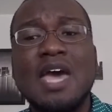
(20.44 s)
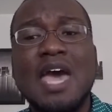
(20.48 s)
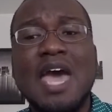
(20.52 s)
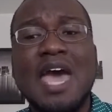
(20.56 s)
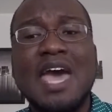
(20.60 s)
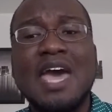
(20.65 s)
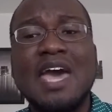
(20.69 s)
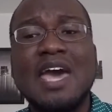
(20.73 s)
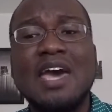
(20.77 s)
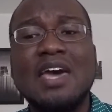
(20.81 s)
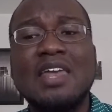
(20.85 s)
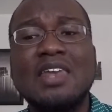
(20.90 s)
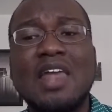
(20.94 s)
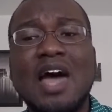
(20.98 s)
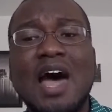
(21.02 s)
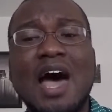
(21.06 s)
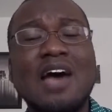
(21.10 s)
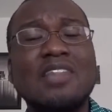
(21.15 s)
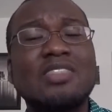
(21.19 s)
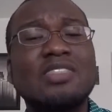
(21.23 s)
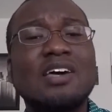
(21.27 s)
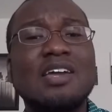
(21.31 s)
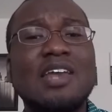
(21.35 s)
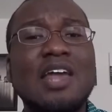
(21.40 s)
and
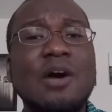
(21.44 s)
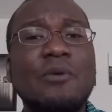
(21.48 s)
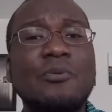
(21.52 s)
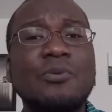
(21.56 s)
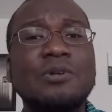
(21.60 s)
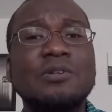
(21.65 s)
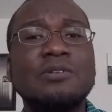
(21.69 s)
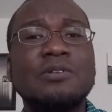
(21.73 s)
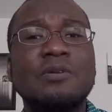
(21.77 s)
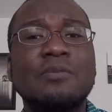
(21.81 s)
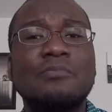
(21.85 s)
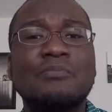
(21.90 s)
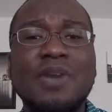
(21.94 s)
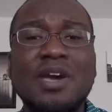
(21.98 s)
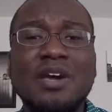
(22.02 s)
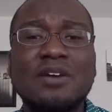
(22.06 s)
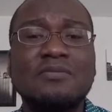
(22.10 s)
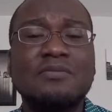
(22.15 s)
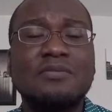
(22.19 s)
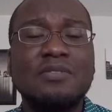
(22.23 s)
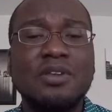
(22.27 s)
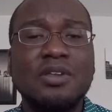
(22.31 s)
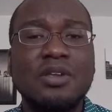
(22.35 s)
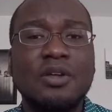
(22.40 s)
I thought I would
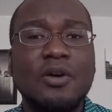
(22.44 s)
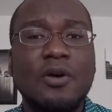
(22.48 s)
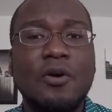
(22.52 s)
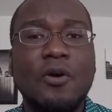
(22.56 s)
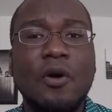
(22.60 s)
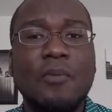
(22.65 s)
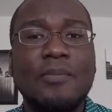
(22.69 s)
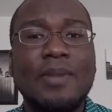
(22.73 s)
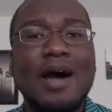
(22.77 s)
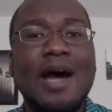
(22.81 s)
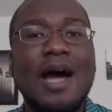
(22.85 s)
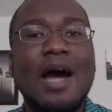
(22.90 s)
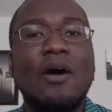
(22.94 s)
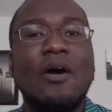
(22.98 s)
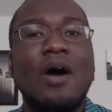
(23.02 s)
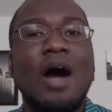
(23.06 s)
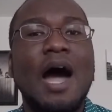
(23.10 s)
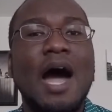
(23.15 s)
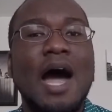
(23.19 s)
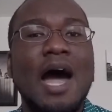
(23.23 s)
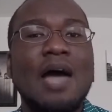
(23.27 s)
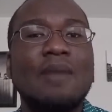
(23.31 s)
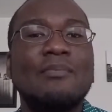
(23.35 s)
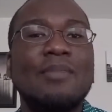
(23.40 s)
make a video about
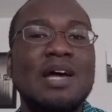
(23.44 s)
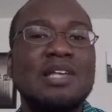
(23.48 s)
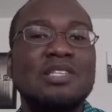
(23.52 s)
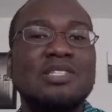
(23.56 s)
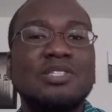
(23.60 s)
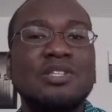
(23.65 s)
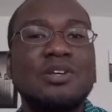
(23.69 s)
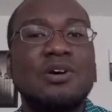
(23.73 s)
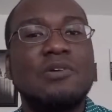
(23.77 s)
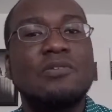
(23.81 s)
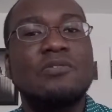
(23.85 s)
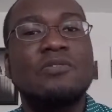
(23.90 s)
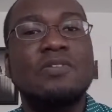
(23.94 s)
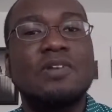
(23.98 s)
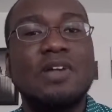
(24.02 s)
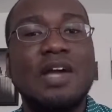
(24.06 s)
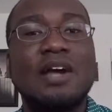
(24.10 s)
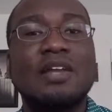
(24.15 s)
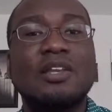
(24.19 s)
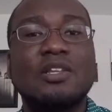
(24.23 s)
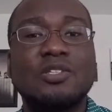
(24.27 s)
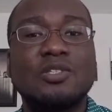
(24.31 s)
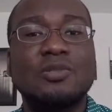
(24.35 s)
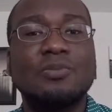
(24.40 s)
how I myself
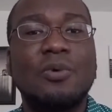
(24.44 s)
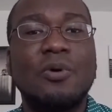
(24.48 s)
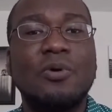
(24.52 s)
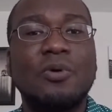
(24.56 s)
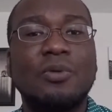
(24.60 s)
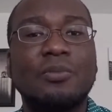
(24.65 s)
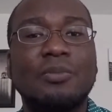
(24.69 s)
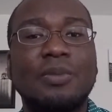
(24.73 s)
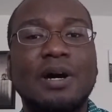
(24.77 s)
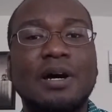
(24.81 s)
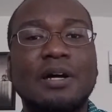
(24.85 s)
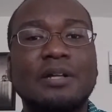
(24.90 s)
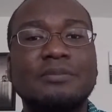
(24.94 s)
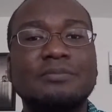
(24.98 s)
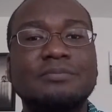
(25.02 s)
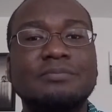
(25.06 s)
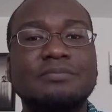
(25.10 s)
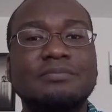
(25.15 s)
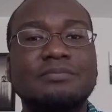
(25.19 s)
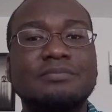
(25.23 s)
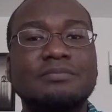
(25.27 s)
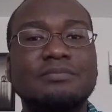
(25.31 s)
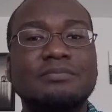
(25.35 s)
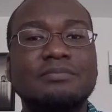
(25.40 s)
got into
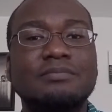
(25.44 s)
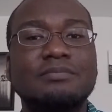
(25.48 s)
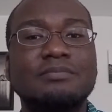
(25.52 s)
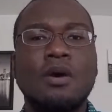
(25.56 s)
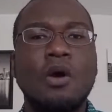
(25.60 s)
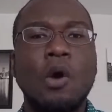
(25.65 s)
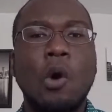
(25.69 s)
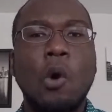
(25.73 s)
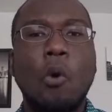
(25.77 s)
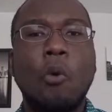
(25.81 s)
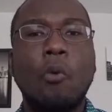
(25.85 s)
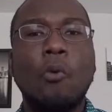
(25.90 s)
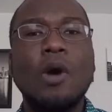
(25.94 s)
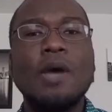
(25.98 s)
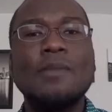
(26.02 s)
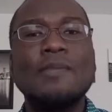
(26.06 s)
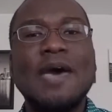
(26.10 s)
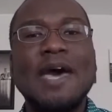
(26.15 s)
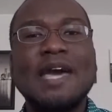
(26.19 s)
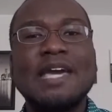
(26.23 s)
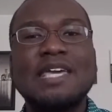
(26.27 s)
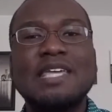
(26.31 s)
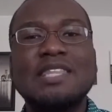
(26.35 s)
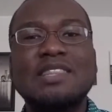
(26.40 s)
Pokemon. Way
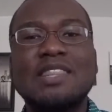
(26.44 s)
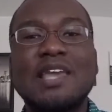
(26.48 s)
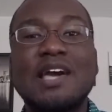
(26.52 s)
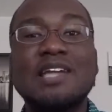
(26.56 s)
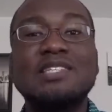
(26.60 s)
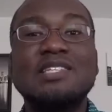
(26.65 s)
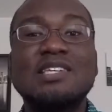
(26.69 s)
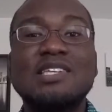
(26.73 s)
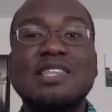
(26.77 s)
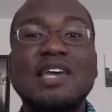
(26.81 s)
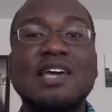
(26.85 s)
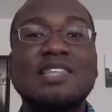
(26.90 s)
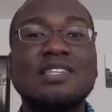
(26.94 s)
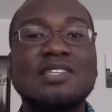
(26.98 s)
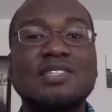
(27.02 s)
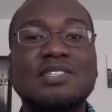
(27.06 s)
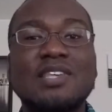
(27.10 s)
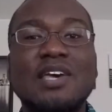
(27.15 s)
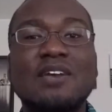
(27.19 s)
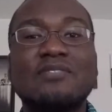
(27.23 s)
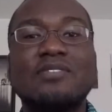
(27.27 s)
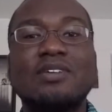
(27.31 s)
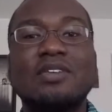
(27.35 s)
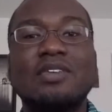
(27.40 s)
back in
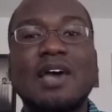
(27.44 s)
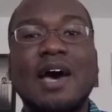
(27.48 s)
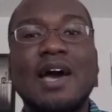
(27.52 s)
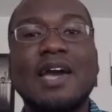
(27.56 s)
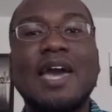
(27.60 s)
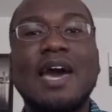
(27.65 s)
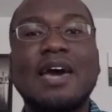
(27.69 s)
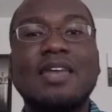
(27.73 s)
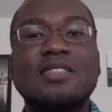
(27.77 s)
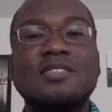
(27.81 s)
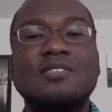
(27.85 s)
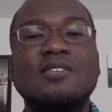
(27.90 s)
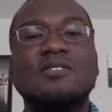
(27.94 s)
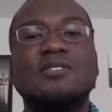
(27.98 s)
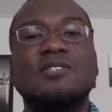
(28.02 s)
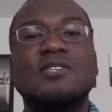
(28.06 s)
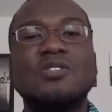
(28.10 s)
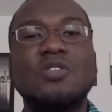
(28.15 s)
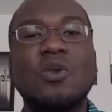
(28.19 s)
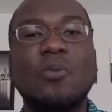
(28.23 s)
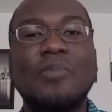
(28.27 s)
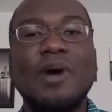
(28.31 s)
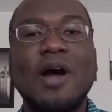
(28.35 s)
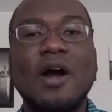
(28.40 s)
1997, I got a
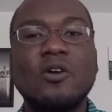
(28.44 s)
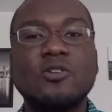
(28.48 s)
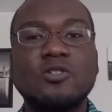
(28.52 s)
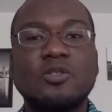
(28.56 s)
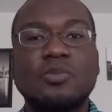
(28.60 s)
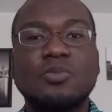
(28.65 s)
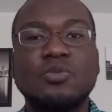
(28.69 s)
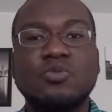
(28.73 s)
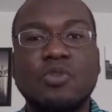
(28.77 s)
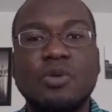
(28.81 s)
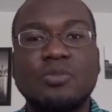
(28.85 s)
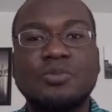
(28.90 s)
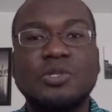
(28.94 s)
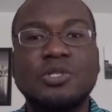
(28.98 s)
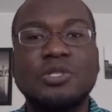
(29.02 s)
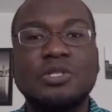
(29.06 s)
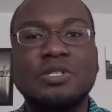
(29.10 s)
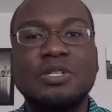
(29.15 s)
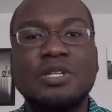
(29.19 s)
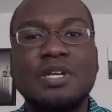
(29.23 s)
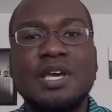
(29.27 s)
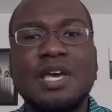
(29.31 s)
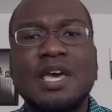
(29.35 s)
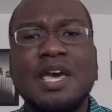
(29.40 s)
Nintendo Power subscription,
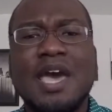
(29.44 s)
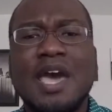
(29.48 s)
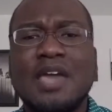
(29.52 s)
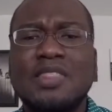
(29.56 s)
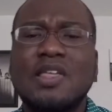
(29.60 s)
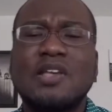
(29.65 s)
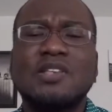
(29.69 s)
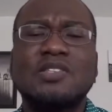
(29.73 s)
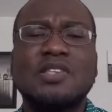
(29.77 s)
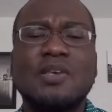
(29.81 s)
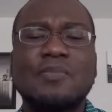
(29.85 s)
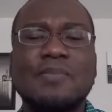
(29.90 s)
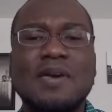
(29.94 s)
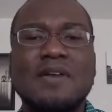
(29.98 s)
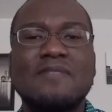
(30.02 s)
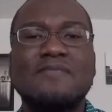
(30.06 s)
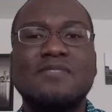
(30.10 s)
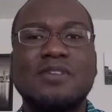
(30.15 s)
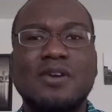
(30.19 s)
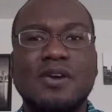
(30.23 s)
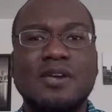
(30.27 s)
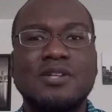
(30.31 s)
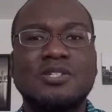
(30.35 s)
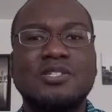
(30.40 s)
and they sent me a
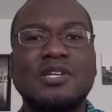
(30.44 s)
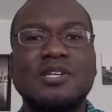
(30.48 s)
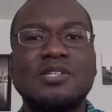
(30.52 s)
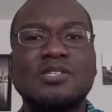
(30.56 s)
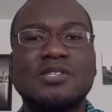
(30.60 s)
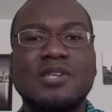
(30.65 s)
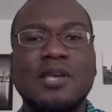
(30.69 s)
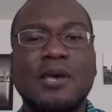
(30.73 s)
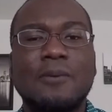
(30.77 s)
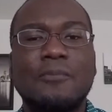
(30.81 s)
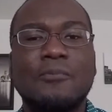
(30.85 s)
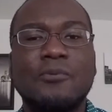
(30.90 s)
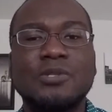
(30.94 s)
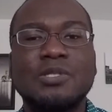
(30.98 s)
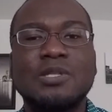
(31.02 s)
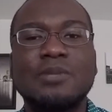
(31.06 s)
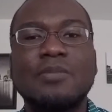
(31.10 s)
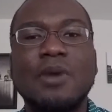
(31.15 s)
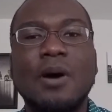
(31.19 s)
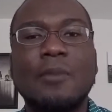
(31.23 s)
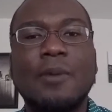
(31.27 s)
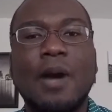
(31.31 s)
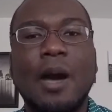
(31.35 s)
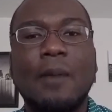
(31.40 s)
VHS tape with
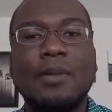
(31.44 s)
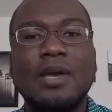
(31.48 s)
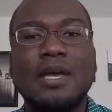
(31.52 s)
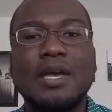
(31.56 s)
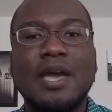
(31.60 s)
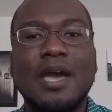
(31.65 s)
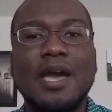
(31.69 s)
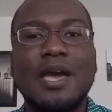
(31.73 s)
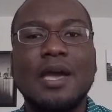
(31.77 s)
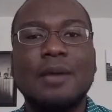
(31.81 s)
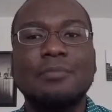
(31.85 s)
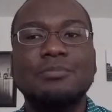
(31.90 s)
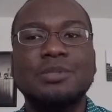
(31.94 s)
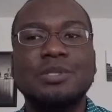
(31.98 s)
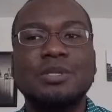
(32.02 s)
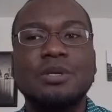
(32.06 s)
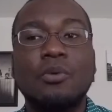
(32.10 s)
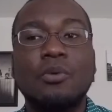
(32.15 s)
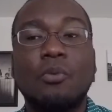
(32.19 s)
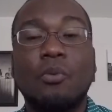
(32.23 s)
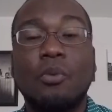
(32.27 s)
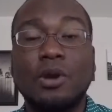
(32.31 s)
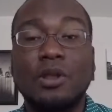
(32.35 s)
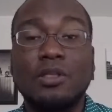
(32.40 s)
some upcoming games.
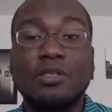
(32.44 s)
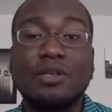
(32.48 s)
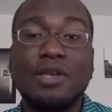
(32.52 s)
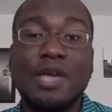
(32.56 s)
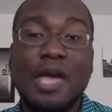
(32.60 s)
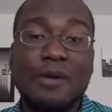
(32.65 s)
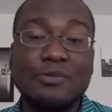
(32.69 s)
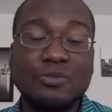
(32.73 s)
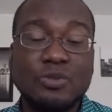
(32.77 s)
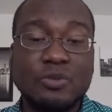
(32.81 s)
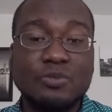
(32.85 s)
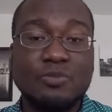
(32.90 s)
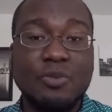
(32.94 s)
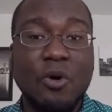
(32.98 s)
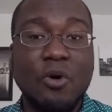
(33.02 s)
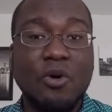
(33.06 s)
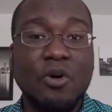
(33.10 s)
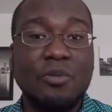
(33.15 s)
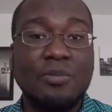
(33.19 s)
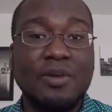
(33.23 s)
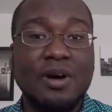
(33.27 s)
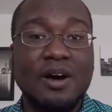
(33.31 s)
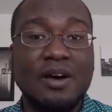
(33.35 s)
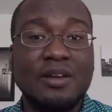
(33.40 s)
One of the games was
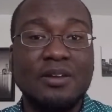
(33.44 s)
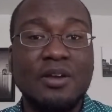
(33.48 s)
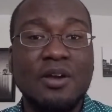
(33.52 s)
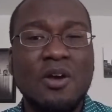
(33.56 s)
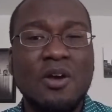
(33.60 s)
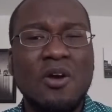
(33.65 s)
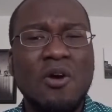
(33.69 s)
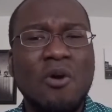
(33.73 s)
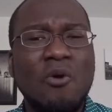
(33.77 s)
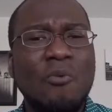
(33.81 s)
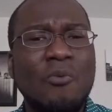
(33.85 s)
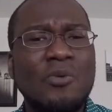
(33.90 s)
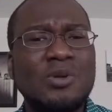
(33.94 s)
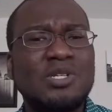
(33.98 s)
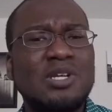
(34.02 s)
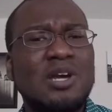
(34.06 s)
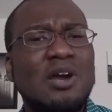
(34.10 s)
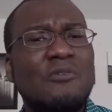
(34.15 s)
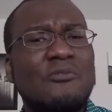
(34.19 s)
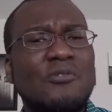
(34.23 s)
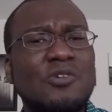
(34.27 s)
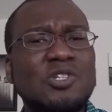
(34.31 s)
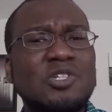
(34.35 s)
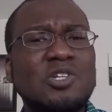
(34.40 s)
Pokemon, which
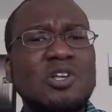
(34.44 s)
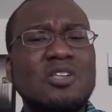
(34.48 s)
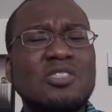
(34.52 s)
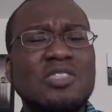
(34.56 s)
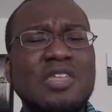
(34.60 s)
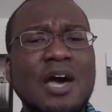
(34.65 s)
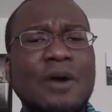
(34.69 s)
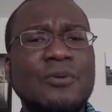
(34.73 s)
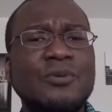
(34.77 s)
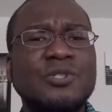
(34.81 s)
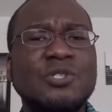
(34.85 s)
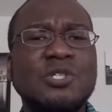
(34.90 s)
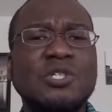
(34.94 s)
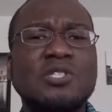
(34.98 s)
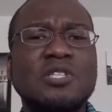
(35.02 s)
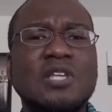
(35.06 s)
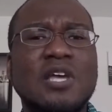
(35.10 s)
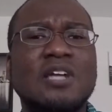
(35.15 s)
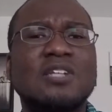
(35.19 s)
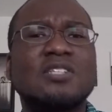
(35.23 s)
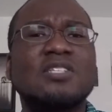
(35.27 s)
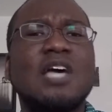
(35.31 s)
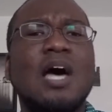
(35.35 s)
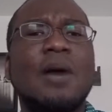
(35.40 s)
I originally thought was just
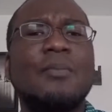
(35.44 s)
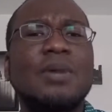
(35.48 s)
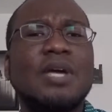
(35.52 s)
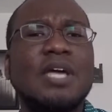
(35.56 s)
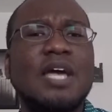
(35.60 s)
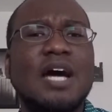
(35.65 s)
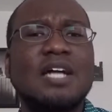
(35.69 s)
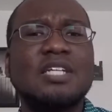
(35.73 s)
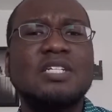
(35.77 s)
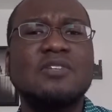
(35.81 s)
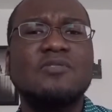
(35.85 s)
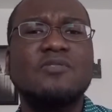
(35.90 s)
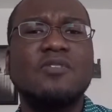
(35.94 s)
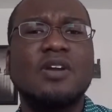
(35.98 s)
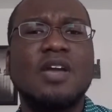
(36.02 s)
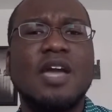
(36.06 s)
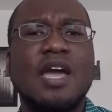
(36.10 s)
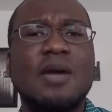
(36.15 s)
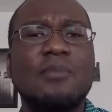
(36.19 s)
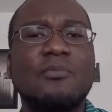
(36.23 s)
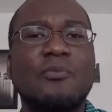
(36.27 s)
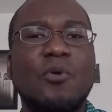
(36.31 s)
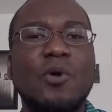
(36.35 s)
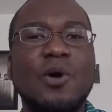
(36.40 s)
like Tamagotchi for
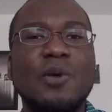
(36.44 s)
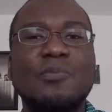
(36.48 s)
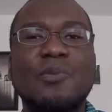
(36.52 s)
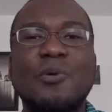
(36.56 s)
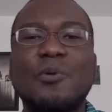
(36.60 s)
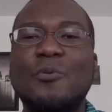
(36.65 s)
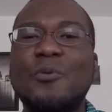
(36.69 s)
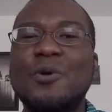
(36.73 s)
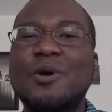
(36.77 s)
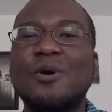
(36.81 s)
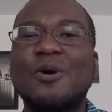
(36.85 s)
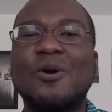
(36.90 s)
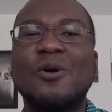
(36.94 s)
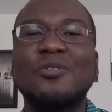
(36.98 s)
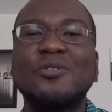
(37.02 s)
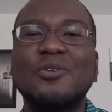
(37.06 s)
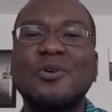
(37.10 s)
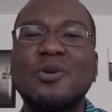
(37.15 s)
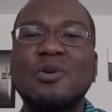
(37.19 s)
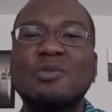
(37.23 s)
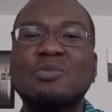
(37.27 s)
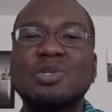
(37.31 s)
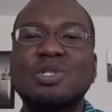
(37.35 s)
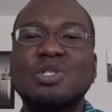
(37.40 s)
Game Boy, but we all
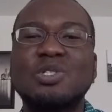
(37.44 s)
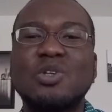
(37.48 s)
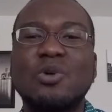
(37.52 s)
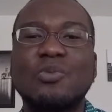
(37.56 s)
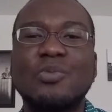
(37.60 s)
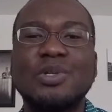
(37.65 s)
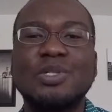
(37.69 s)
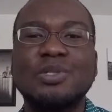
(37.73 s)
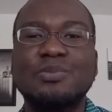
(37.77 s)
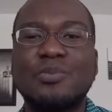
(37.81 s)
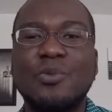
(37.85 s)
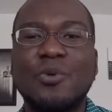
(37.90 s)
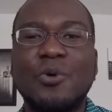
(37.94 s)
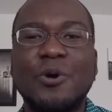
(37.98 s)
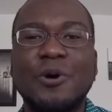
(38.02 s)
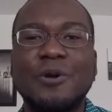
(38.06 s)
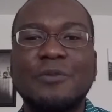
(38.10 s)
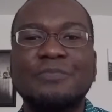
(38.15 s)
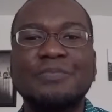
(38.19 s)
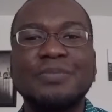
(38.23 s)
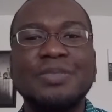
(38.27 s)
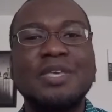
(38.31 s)
know it was so much more.